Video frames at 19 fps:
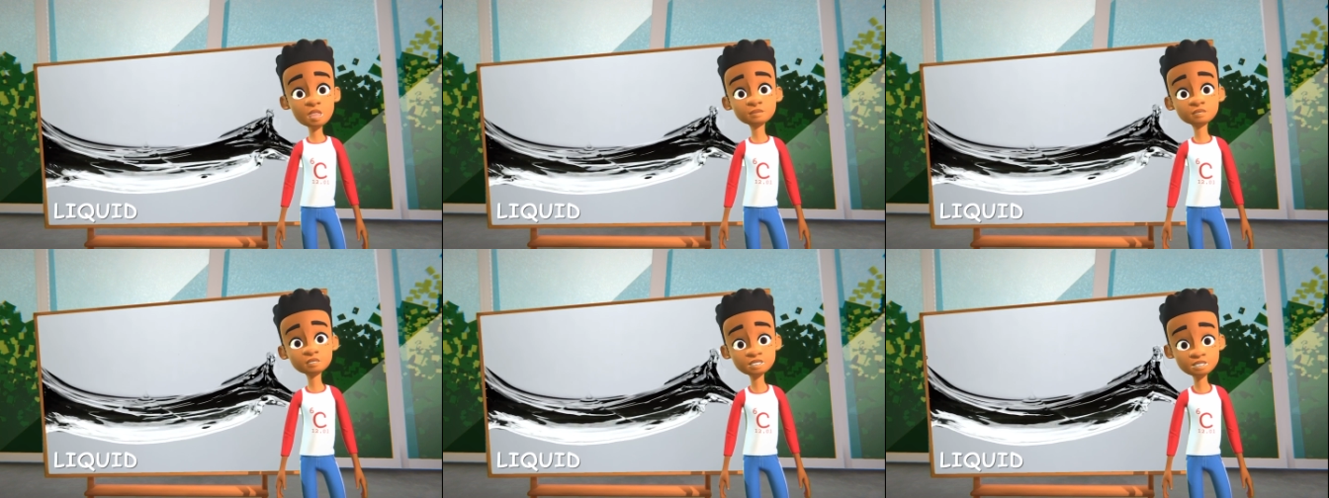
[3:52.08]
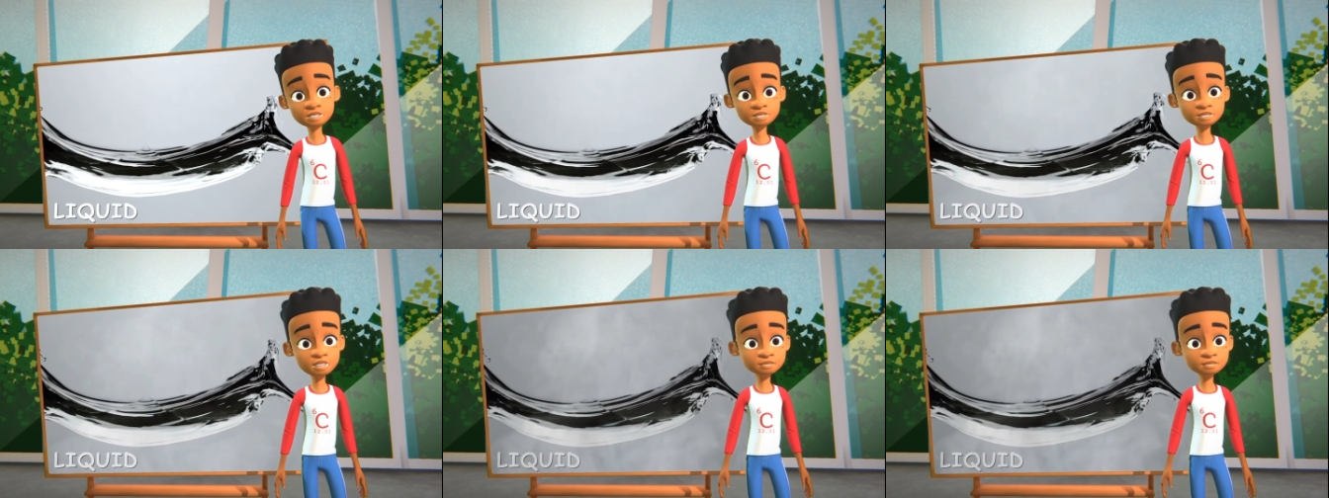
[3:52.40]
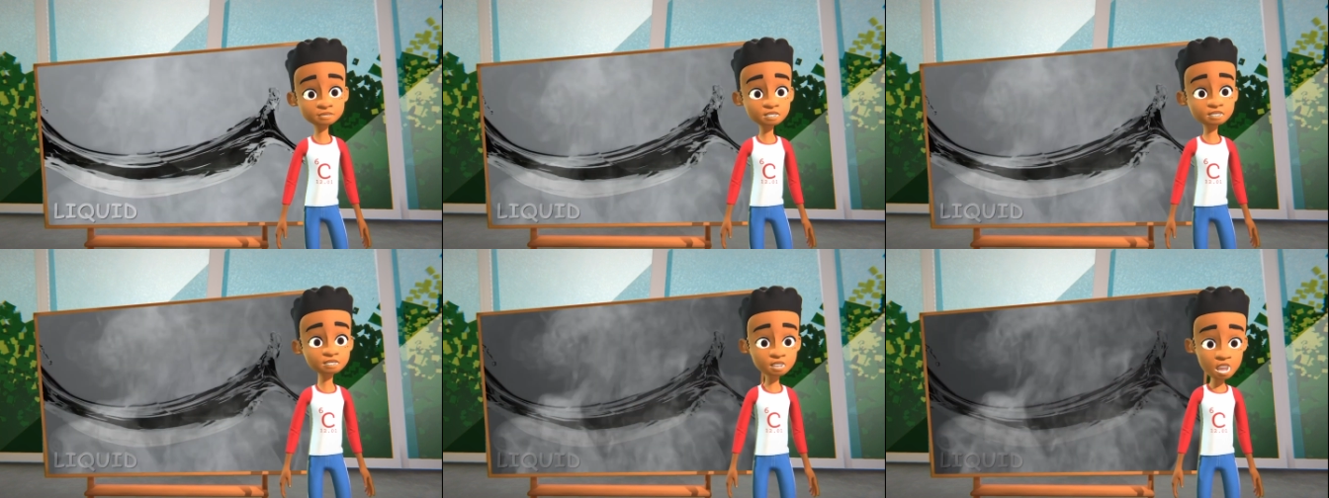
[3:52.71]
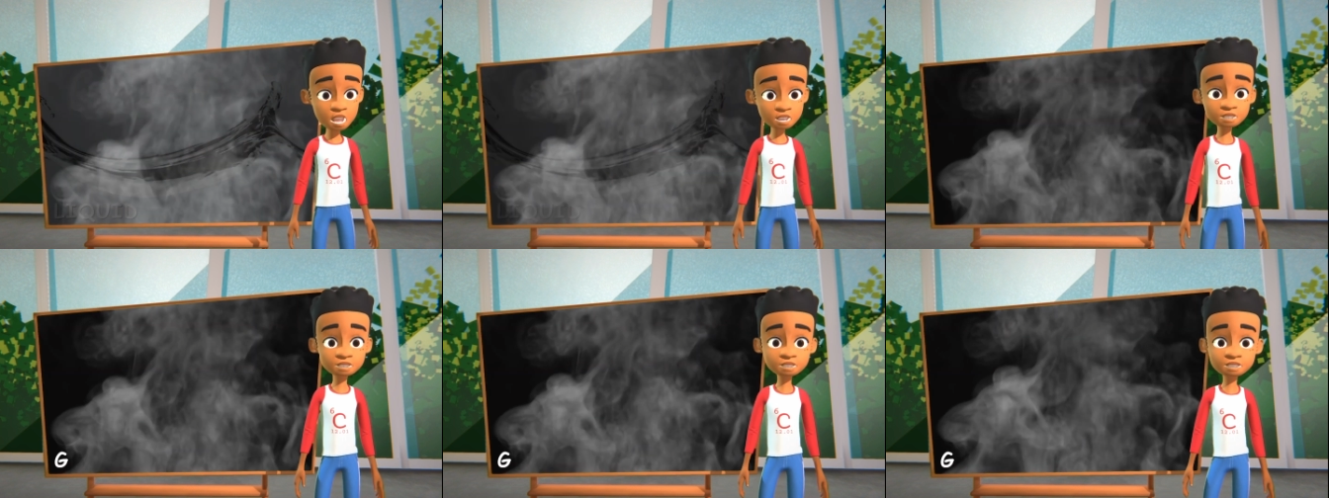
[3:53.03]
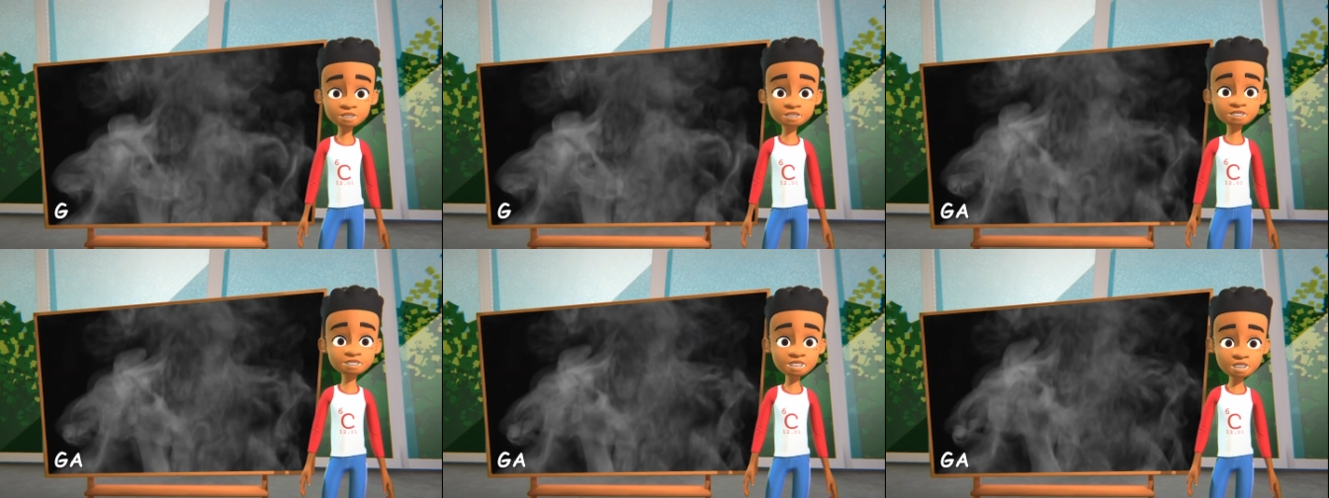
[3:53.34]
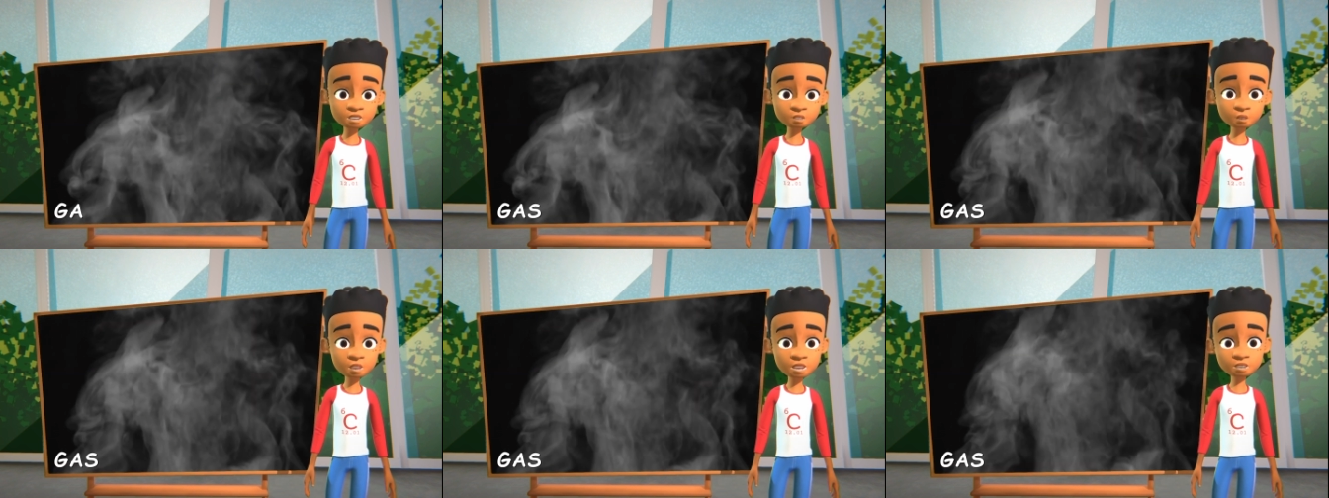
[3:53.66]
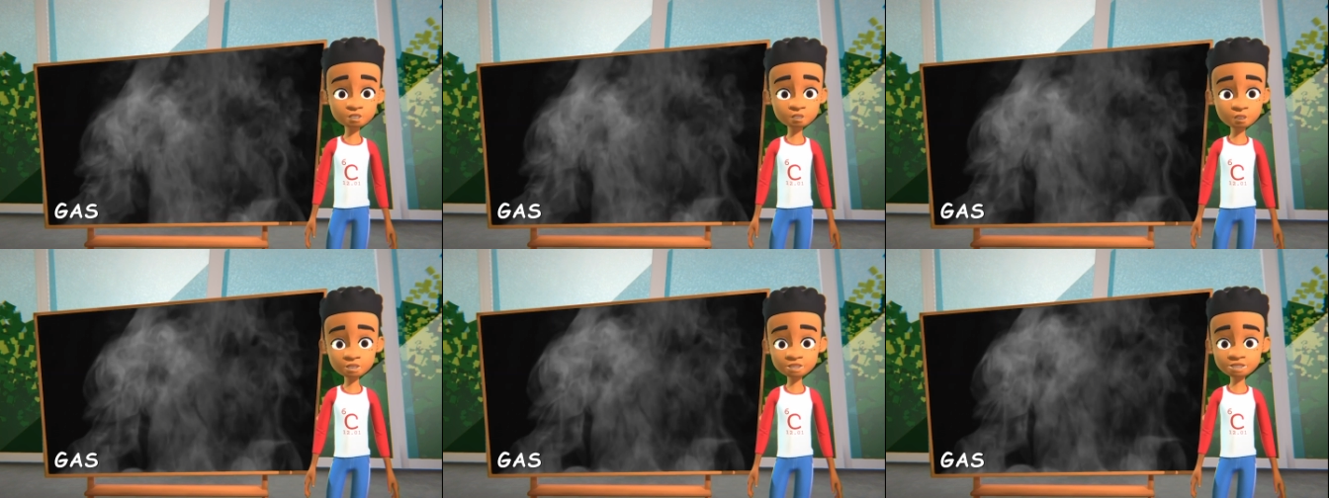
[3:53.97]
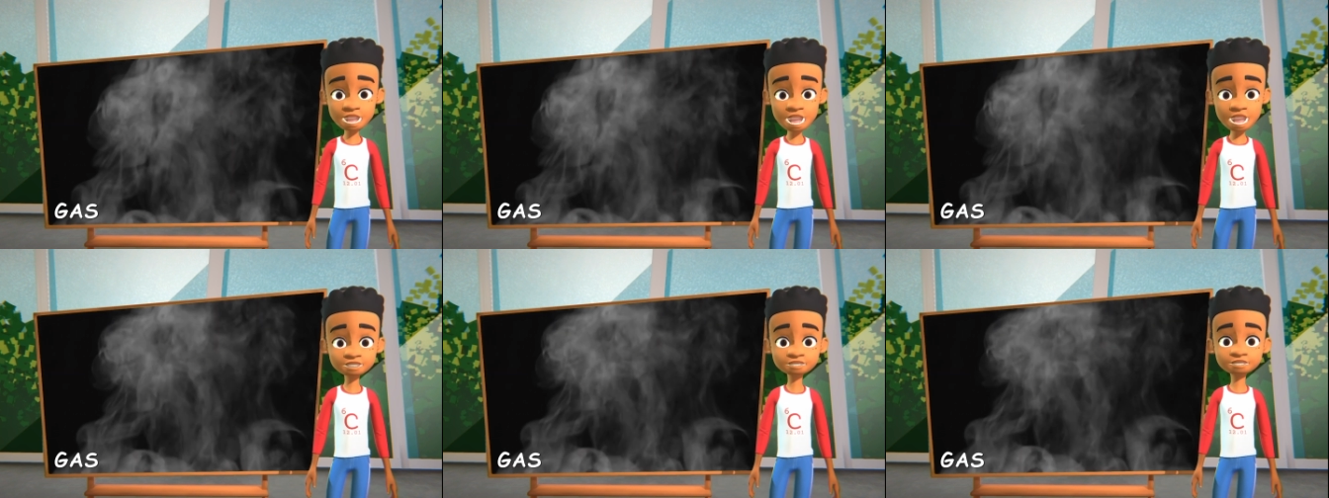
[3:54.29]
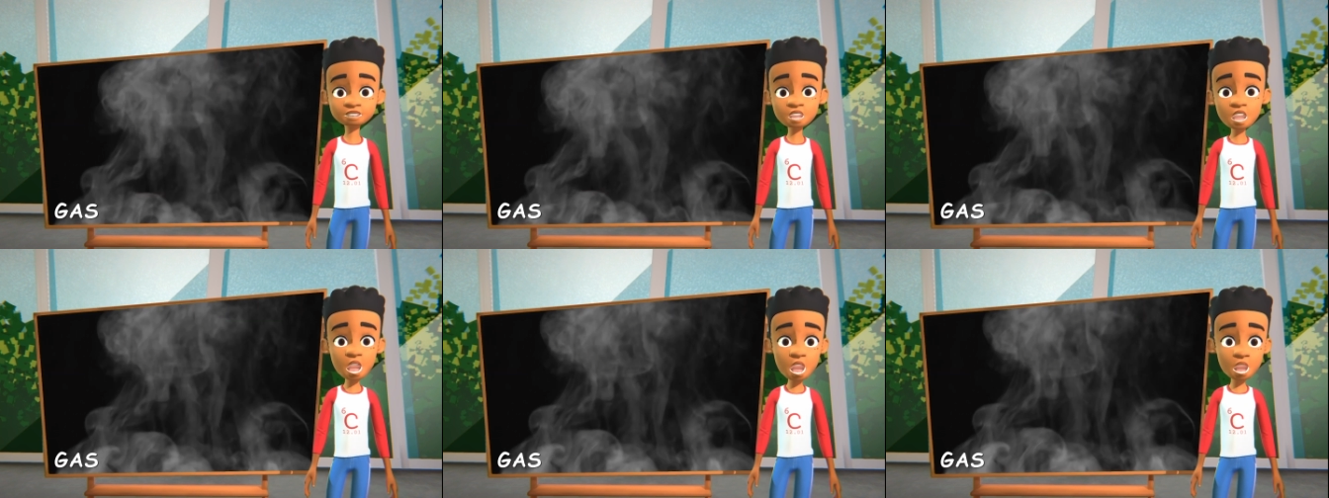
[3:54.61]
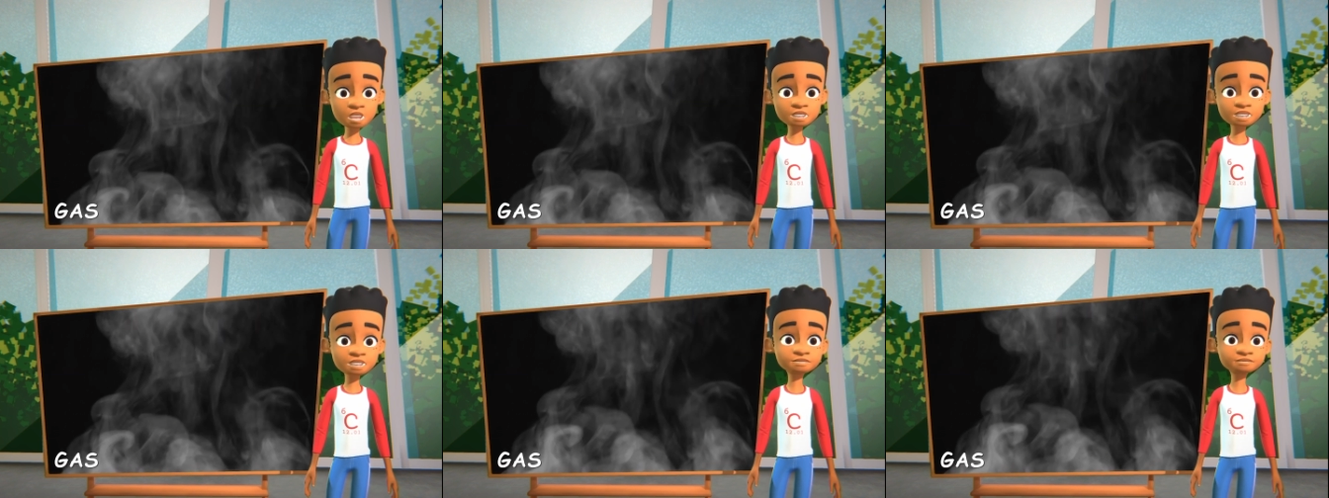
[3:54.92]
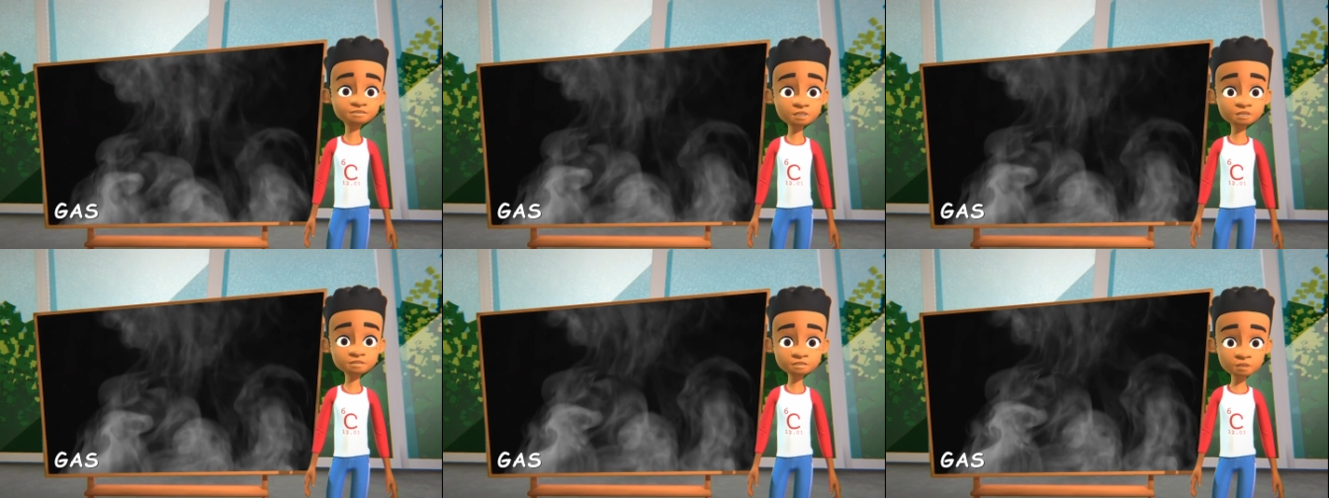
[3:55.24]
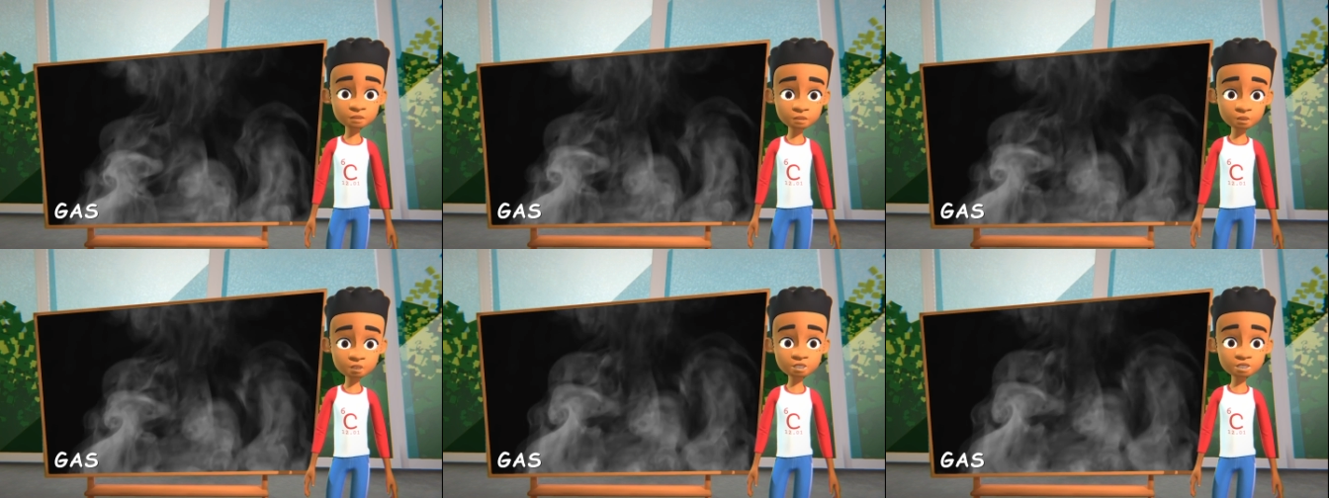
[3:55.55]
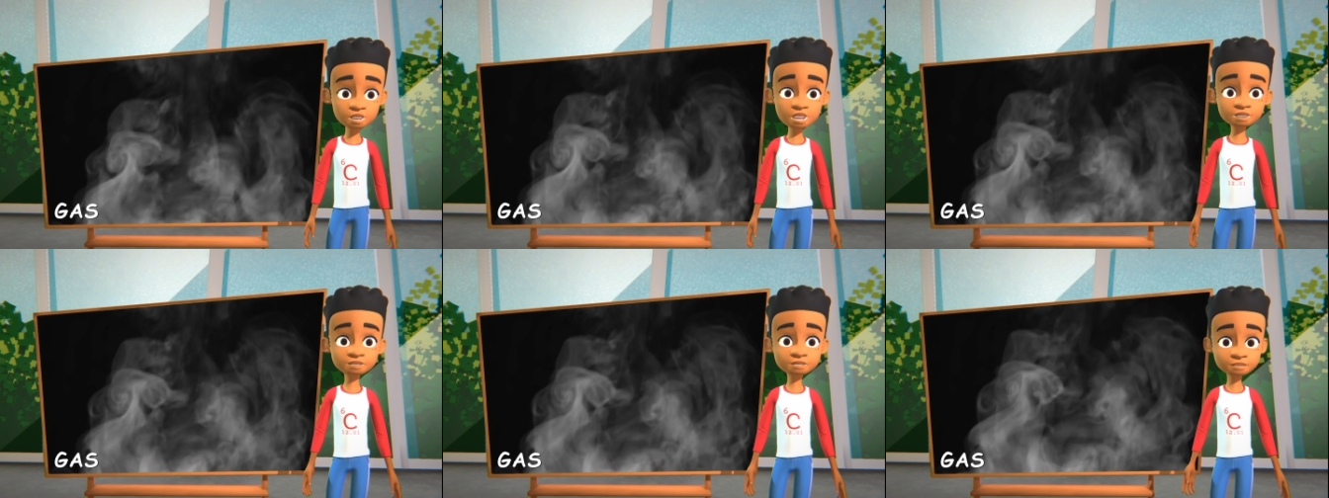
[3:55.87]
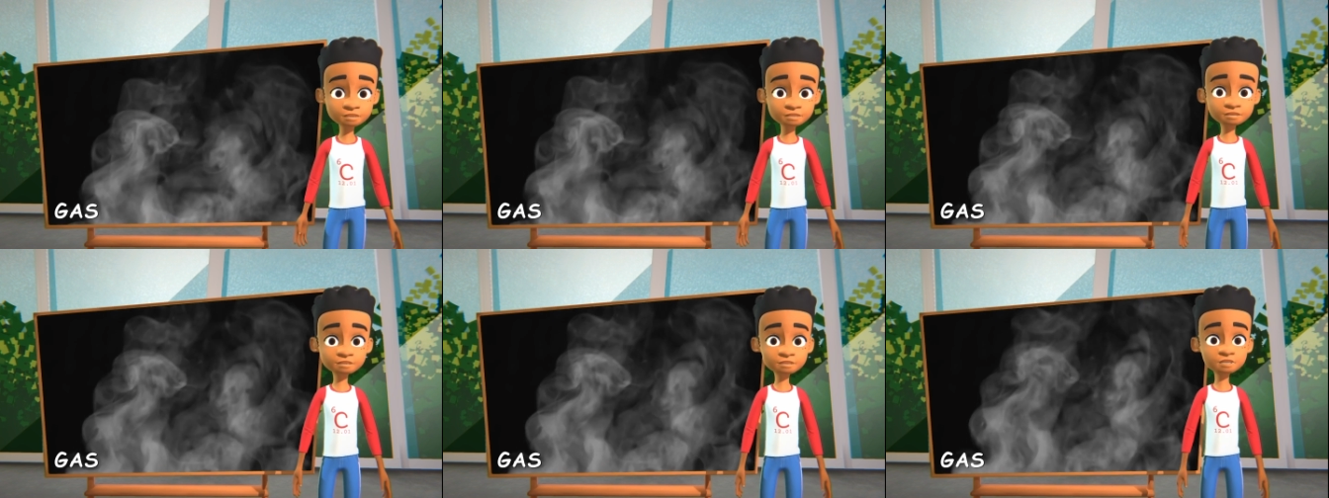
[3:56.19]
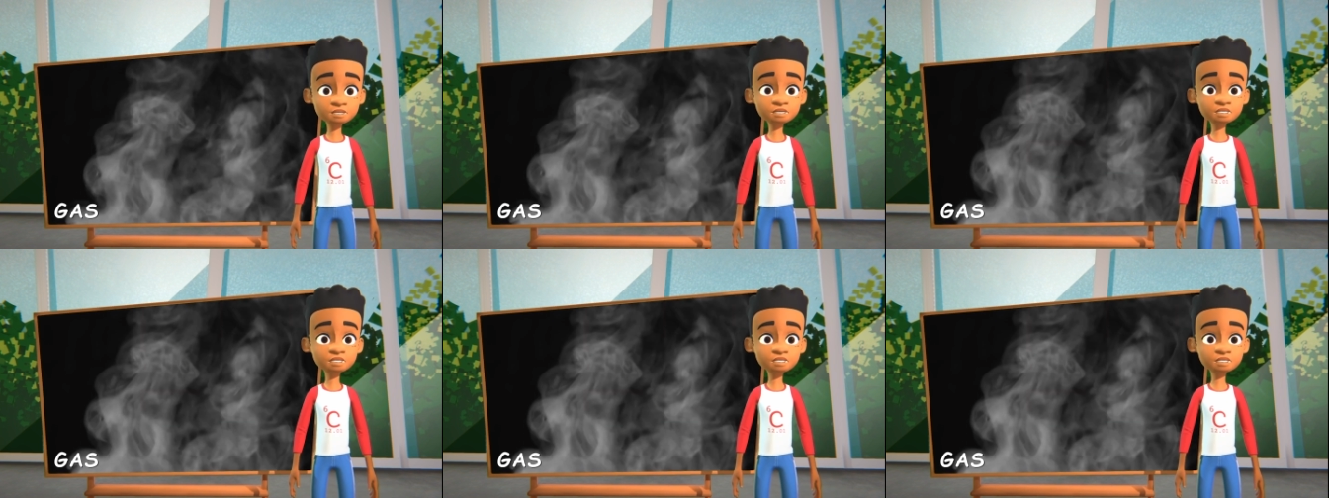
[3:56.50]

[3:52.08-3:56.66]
Properties of a solid, liquid, or gas are different from one another.